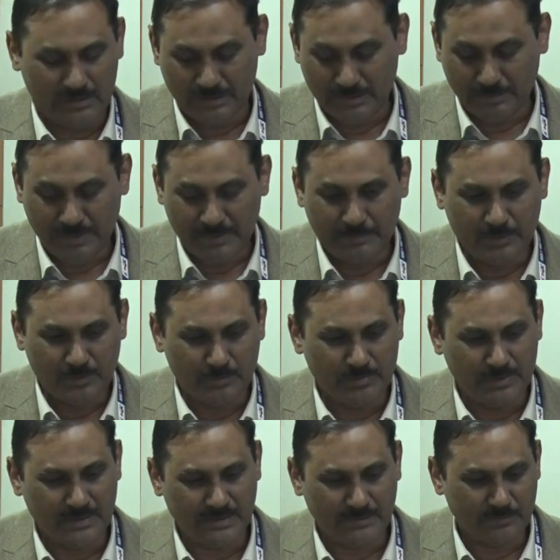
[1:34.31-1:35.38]
the people to
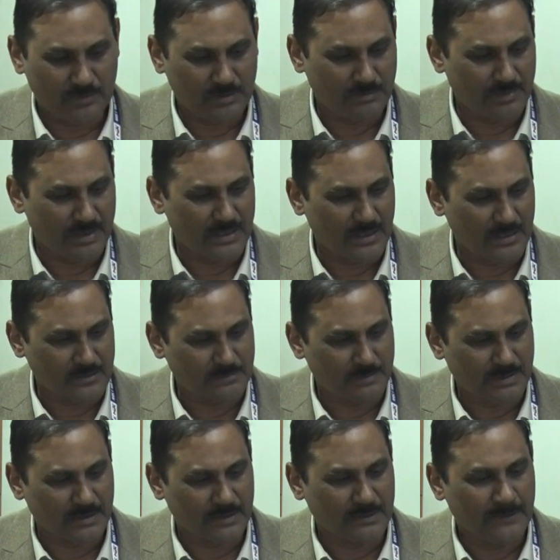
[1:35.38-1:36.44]
bring them to the main
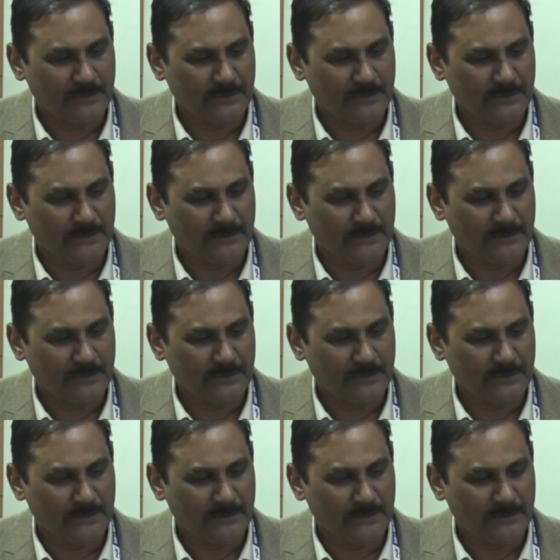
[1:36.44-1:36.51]
hospital.